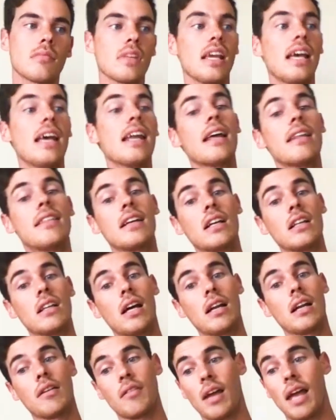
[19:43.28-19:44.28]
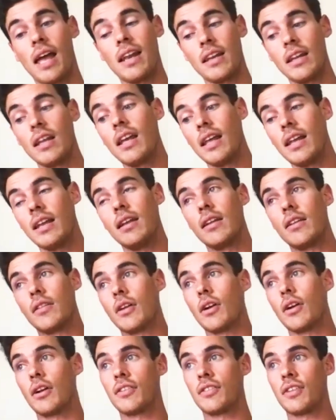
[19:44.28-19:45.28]
And I think a lot of, and
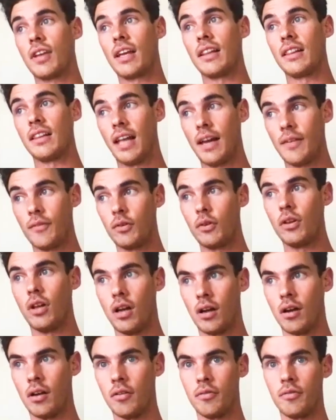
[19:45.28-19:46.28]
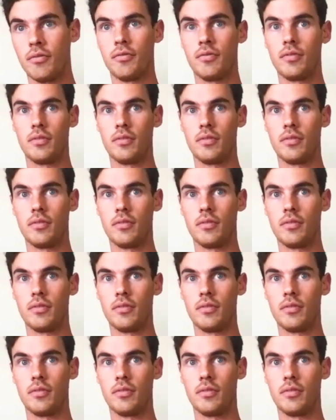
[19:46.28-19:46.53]
there is a level of